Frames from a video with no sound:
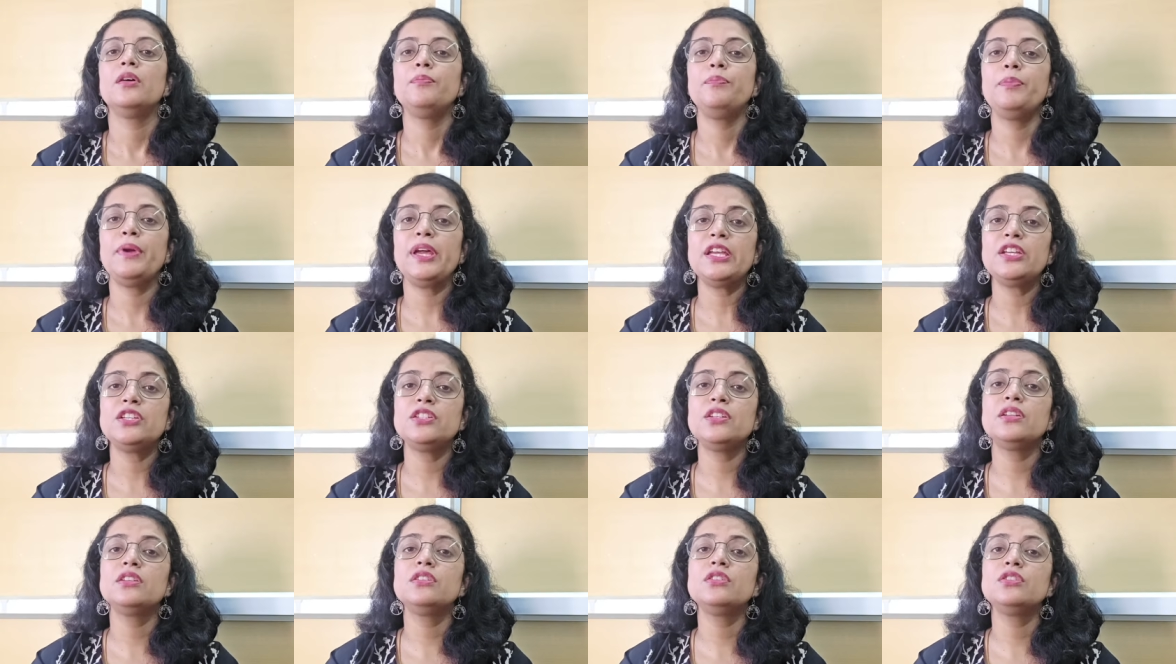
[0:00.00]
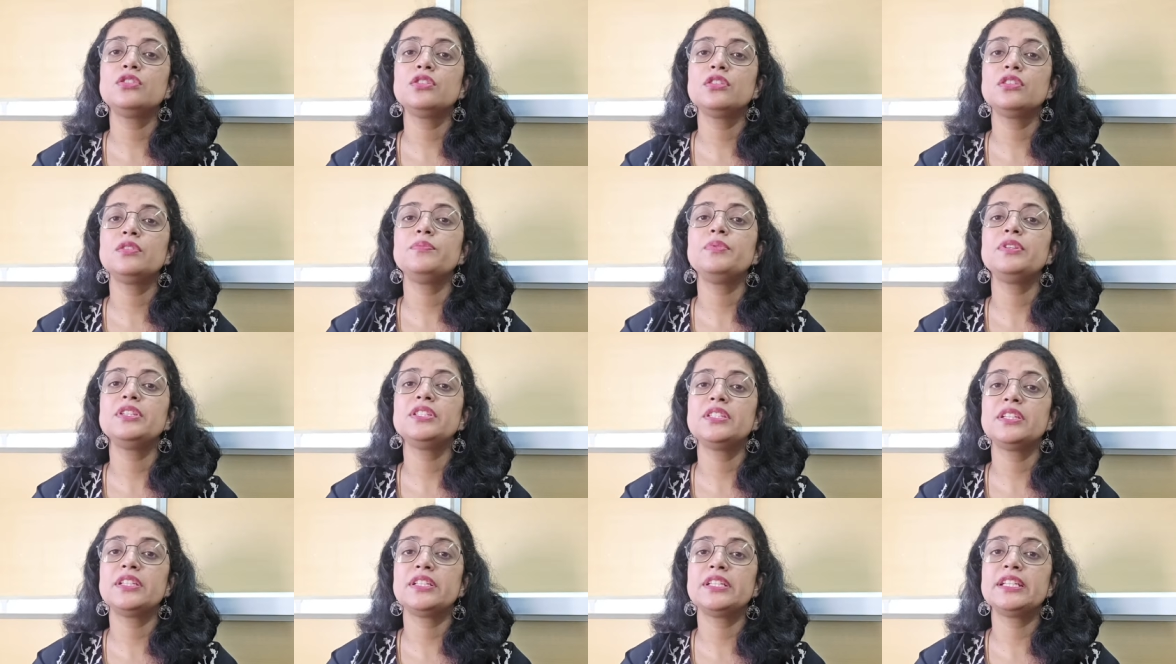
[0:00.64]
Patient should be
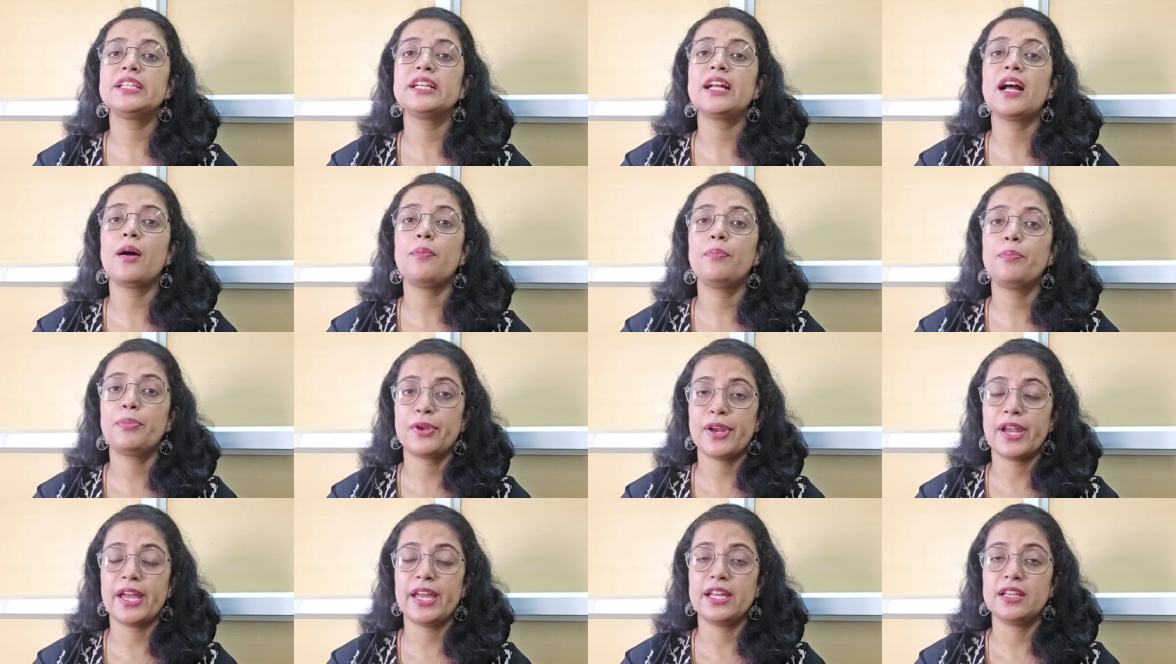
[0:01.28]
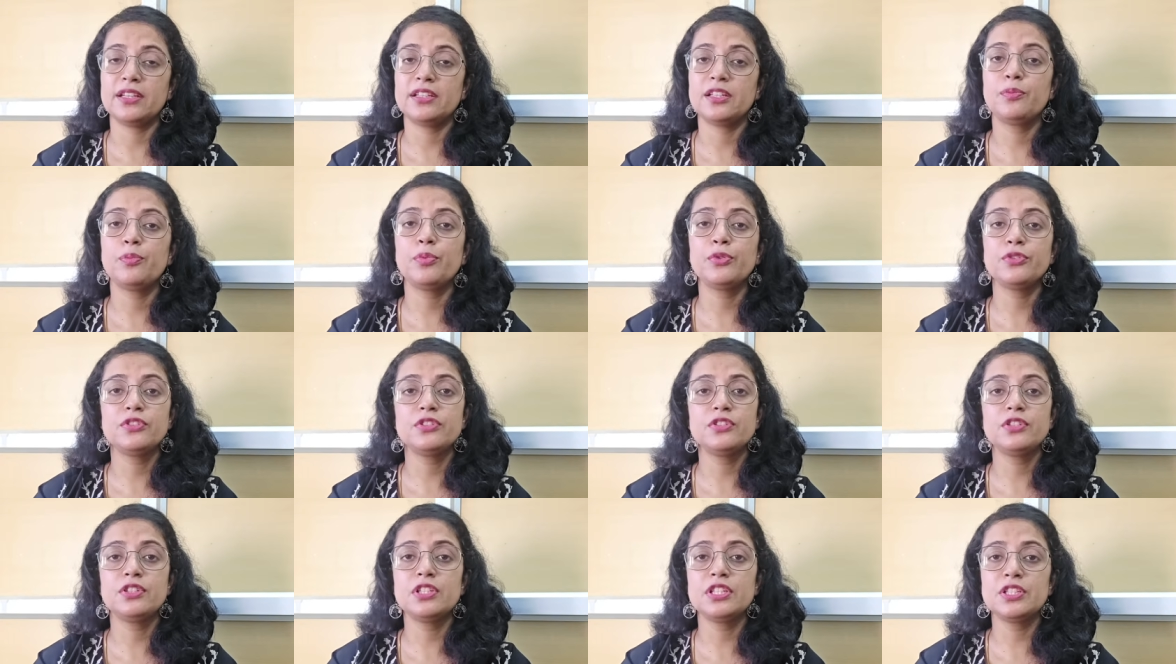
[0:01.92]
sitting upright. The
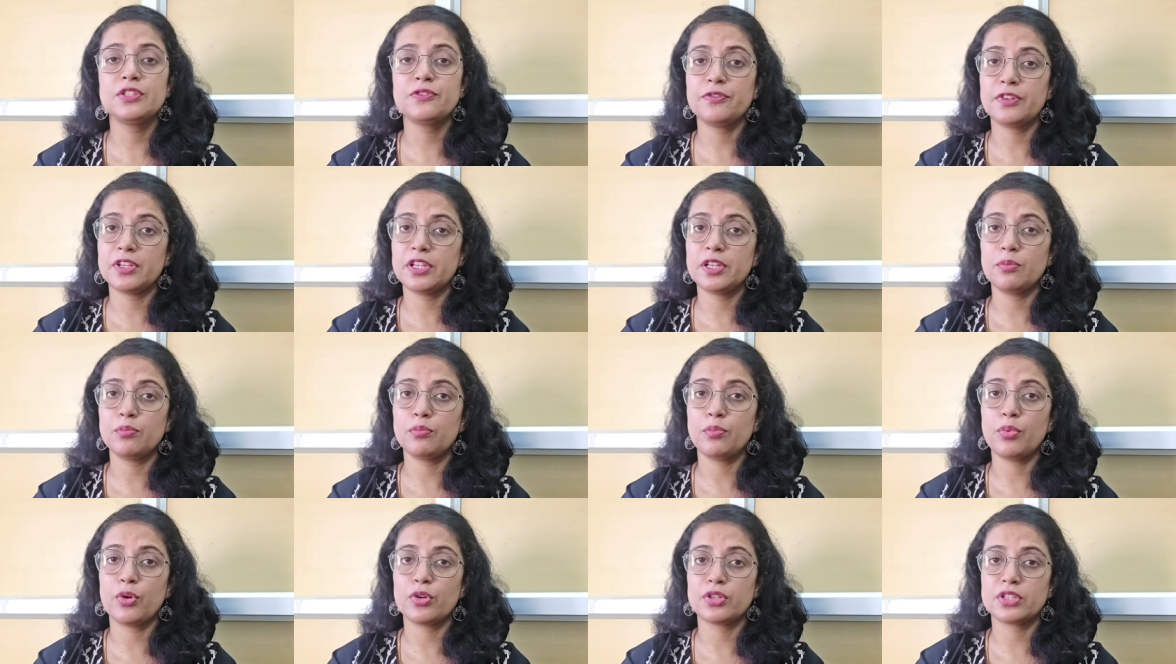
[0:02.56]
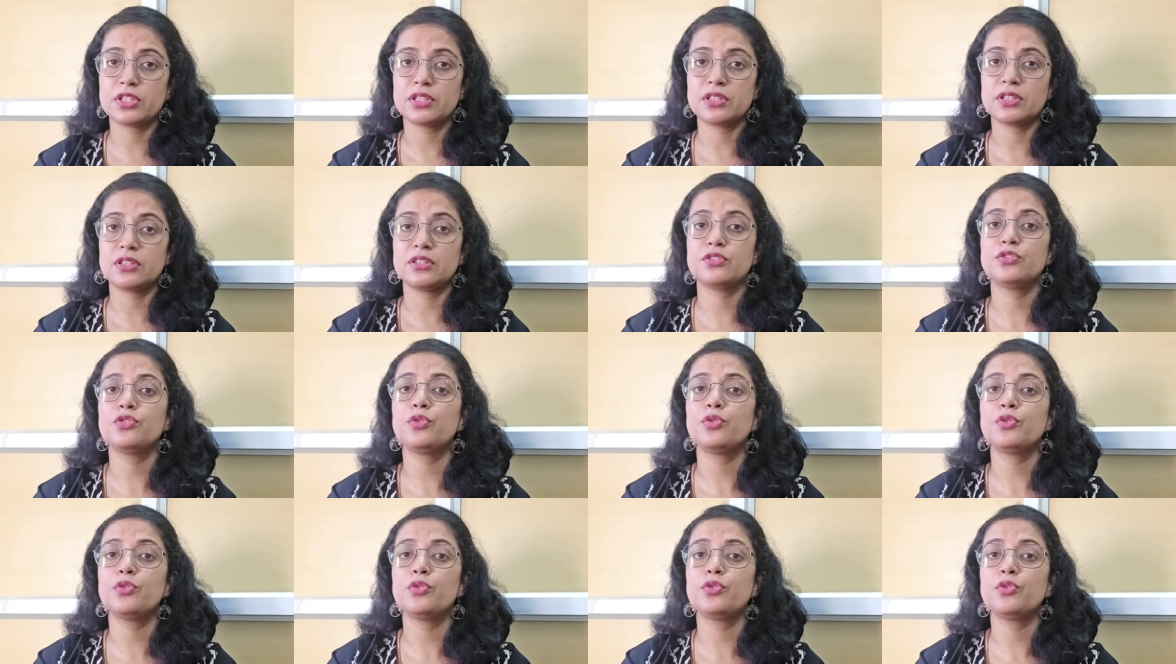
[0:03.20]
position is very important.